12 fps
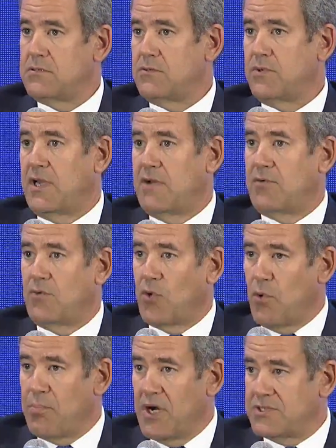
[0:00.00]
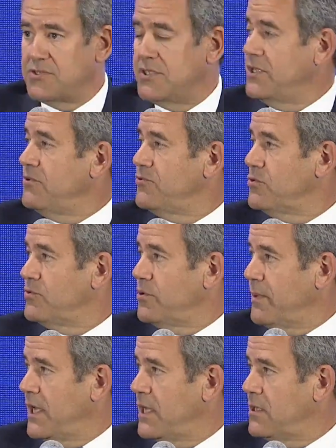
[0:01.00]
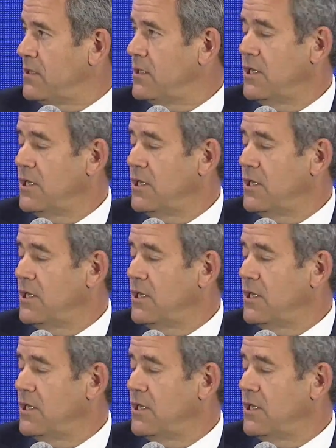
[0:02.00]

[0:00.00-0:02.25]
We have a robust diesel demand.